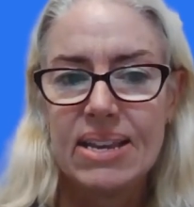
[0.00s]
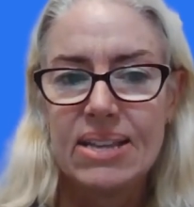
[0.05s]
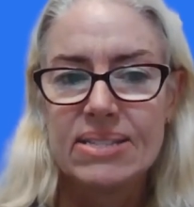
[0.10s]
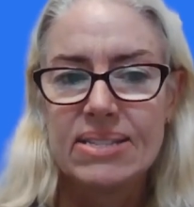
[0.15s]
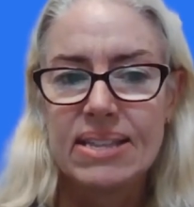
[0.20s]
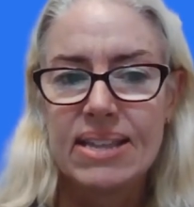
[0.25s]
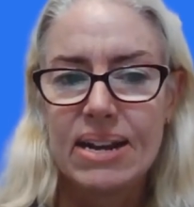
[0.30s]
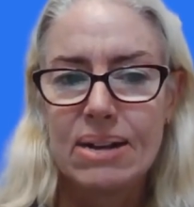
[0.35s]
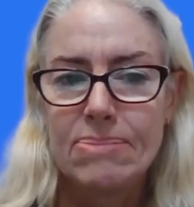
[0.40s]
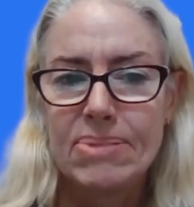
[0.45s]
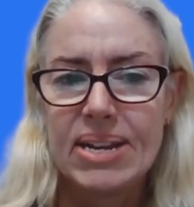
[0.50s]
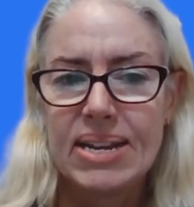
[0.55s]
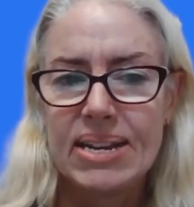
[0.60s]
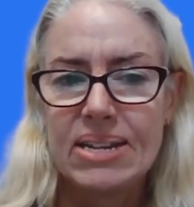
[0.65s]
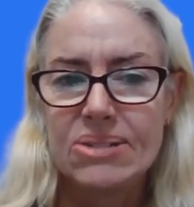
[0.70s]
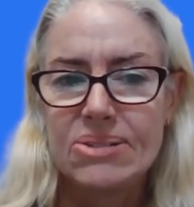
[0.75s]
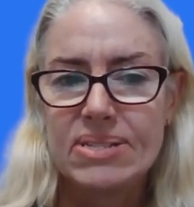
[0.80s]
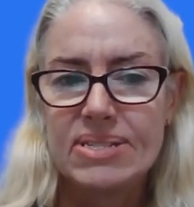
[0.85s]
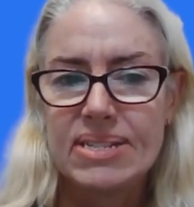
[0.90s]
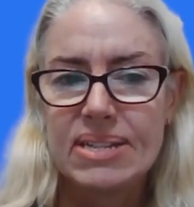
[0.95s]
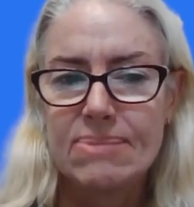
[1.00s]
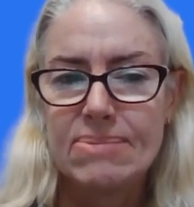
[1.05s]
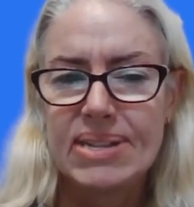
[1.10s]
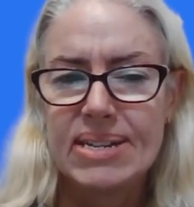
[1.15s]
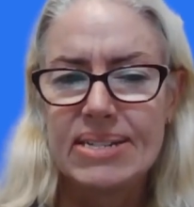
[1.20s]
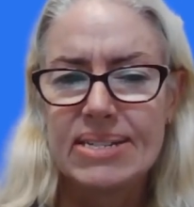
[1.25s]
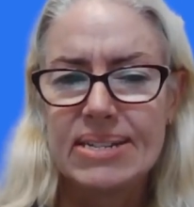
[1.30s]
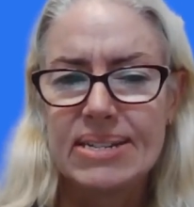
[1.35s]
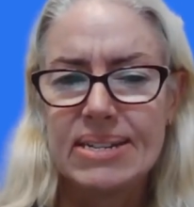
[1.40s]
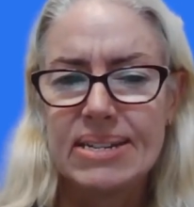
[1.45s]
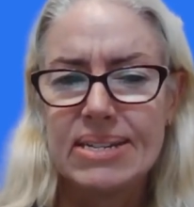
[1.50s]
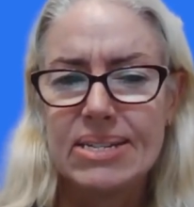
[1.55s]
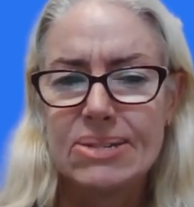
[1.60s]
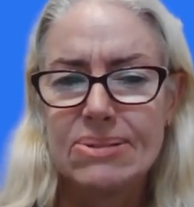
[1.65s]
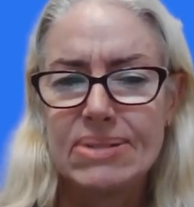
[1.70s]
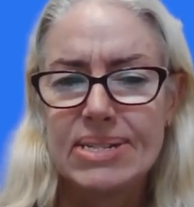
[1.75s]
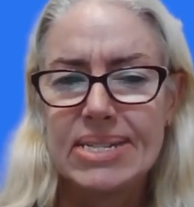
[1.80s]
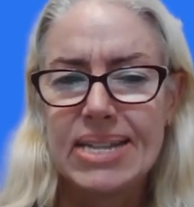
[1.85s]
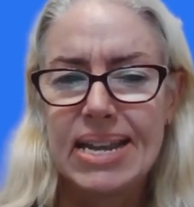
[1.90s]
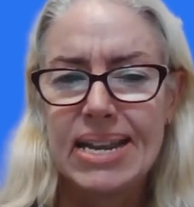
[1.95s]
So that'll be an interesting one to
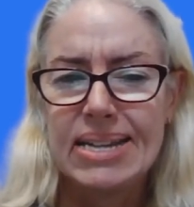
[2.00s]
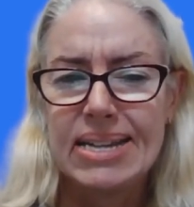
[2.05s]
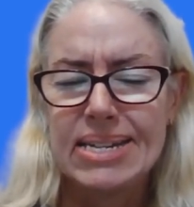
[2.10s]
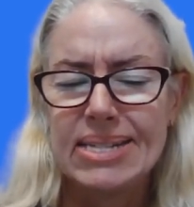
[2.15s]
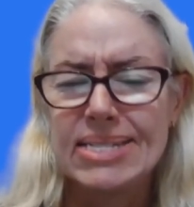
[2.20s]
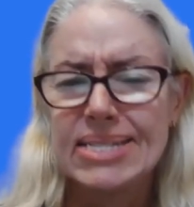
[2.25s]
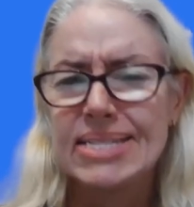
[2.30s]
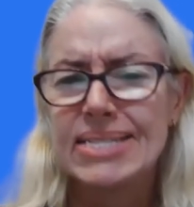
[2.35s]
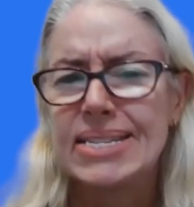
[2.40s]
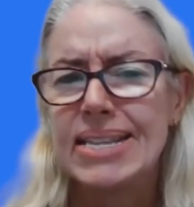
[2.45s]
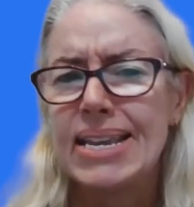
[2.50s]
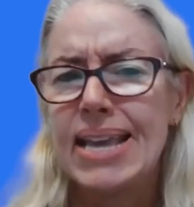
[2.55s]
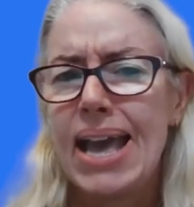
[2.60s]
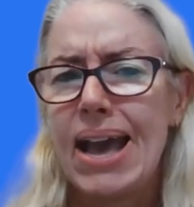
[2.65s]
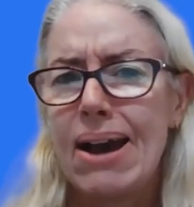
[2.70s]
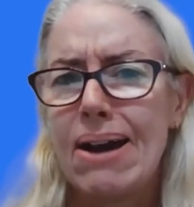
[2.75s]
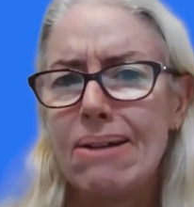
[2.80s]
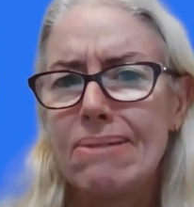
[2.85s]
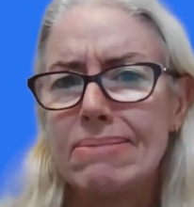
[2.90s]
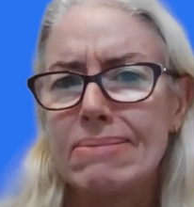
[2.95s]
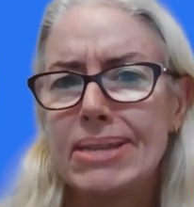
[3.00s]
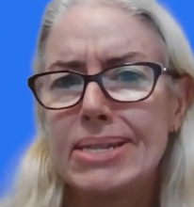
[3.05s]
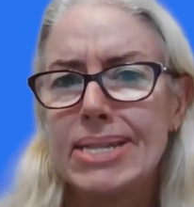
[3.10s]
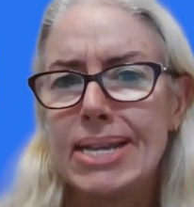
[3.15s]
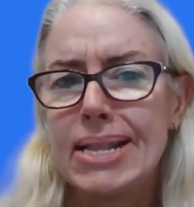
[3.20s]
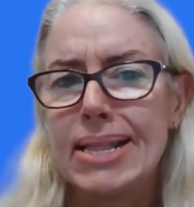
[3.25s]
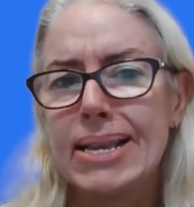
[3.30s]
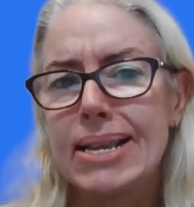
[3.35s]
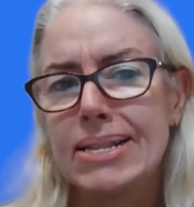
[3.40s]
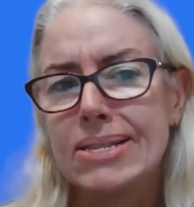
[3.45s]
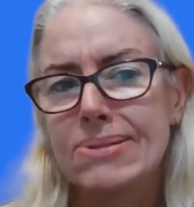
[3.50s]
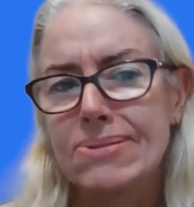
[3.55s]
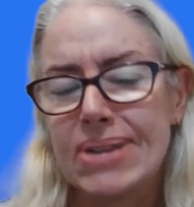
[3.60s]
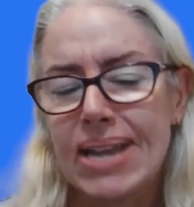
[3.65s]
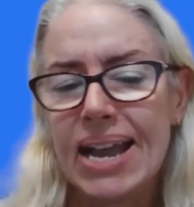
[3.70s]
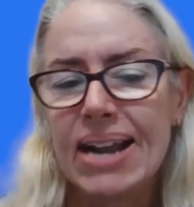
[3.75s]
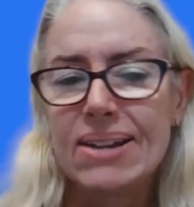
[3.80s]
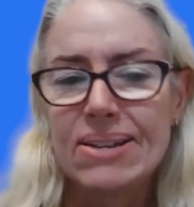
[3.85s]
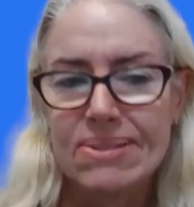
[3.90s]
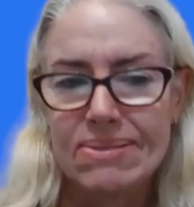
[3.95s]
attend and to see how the delegates
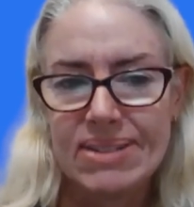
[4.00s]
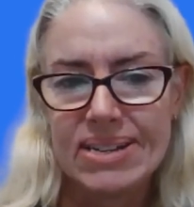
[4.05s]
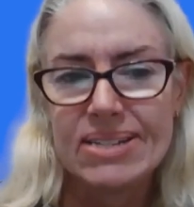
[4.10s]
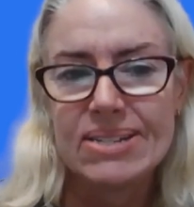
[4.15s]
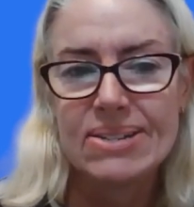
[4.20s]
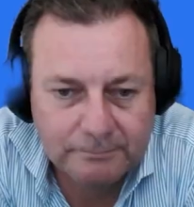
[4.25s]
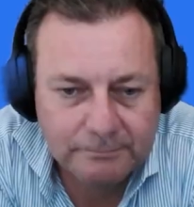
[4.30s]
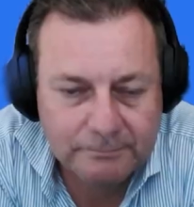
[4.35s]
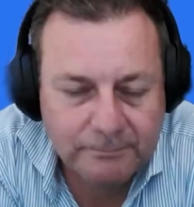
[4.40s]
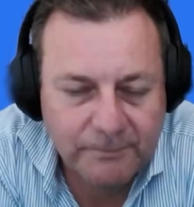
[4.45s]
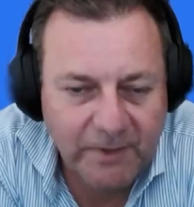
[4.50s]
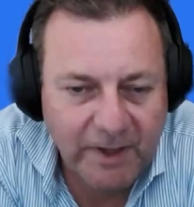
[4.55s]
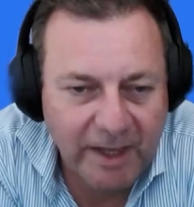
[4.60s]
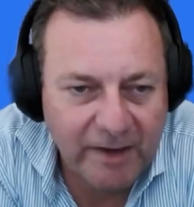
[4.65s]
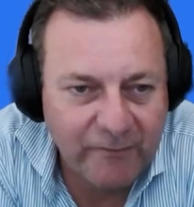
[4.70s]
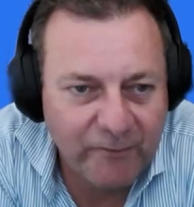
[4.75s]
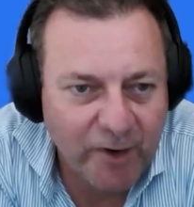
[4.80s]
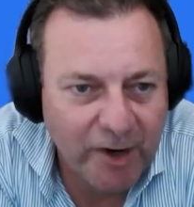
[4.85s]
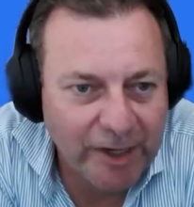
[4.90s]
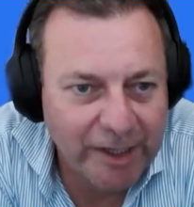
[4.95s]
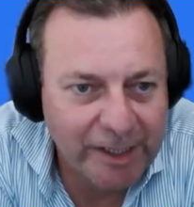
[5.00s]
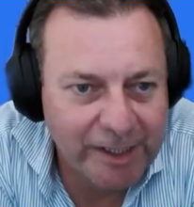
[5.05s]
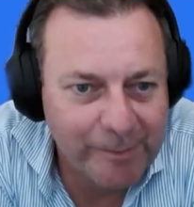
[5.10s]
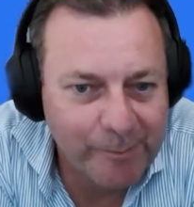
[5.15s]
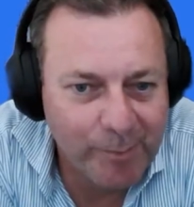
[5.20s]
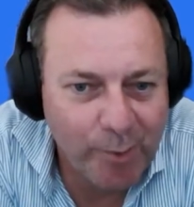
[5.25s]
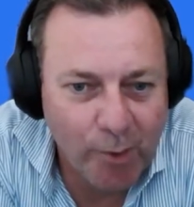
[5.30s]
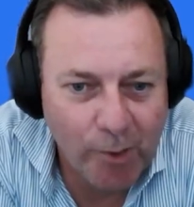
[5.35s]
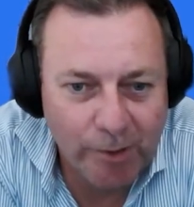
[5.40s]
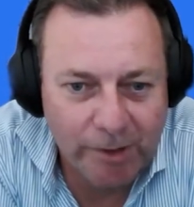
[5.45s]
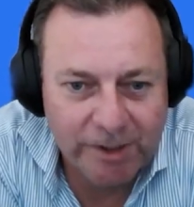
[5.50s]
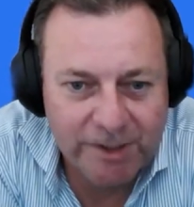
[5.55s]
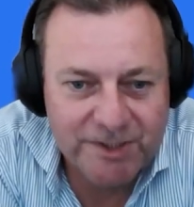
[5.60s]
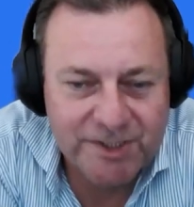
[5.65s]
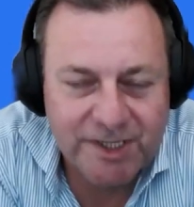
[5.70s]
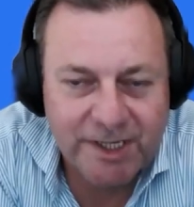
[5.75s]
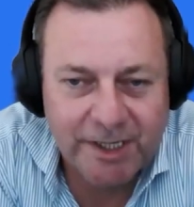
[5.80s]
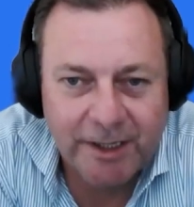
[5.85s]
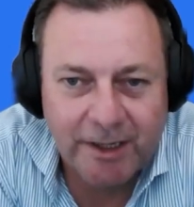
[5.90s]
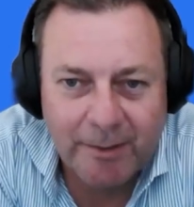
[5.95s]
react to it too. Yeah, vitally important,
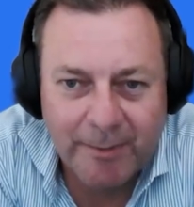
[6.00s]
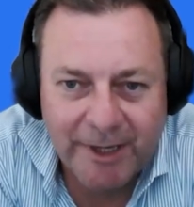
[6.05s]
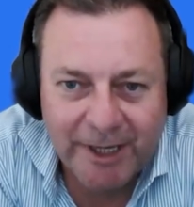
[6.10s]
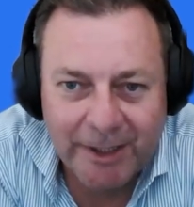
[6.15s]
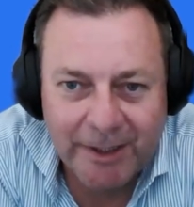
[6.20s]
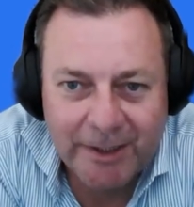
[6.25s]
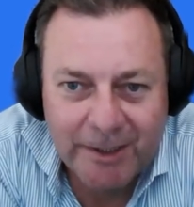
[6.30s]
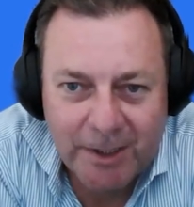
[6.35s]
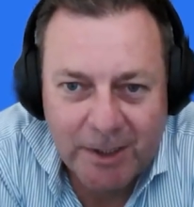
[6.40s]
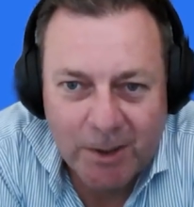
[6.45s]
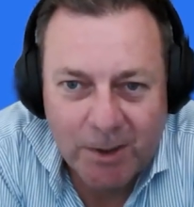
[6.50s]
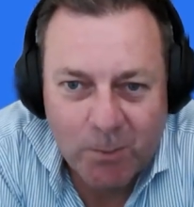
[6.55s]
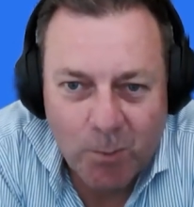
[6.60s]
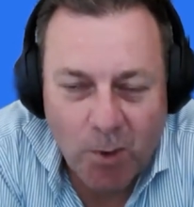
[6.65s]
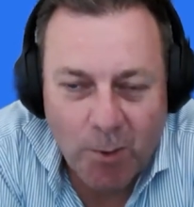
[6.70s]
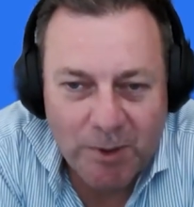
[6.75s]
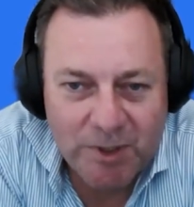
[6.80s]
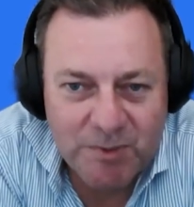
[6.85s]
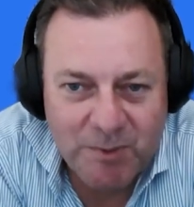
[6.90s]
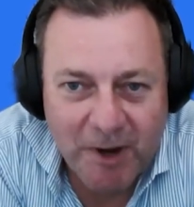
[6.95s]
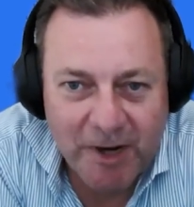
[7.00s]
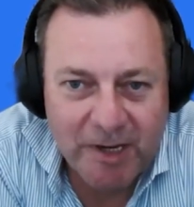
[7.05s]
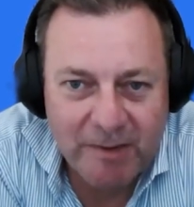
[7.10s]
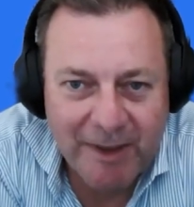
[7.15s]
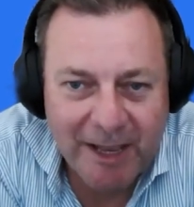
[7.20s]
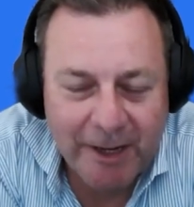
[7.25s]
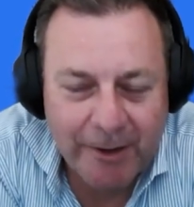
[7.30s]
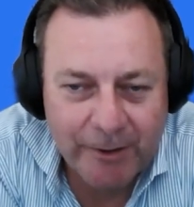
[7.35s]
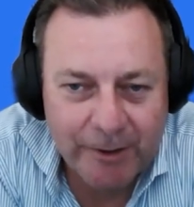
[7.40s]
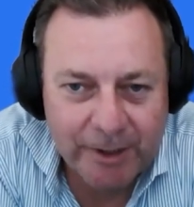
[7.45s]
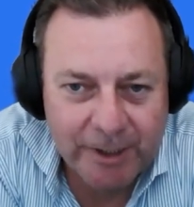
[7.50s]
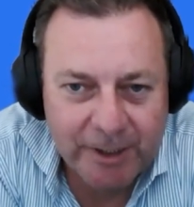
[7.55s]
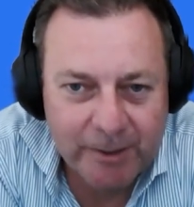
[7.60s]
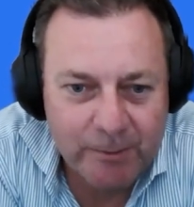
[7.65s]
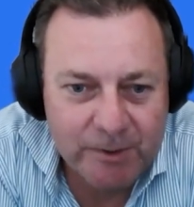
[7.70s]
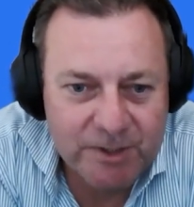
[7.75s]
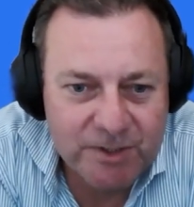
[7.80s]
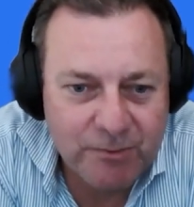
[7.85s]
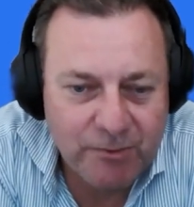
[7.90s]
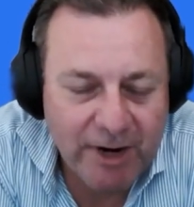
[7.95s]
isn't it? I mean, what we spoke about earlier
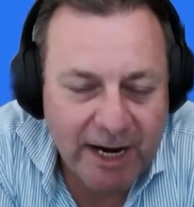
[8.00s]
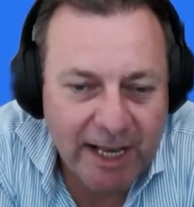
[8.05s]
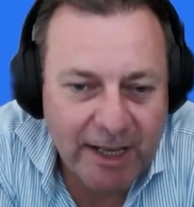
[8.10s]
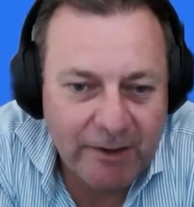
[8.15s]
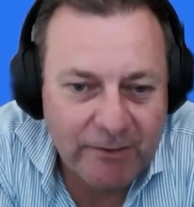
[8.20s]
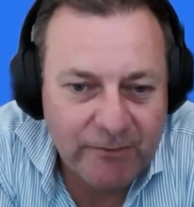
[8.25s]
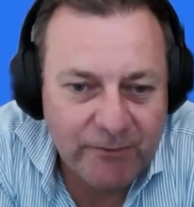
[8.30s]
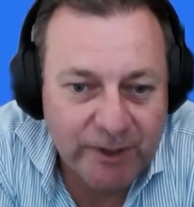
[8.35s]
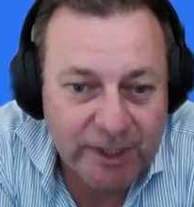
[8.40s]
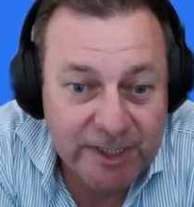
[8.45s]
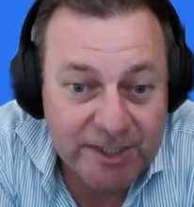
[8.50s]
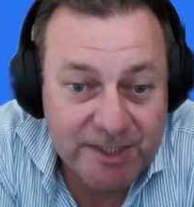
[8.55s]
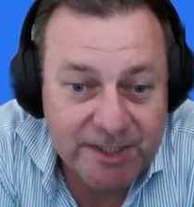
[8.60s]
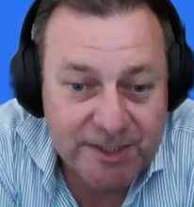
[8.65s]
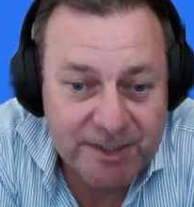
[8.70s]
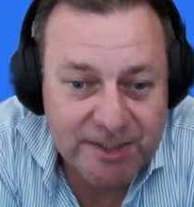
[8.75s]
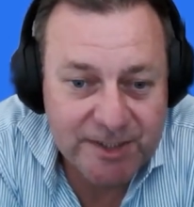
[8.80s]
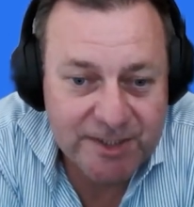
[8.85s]
was around visas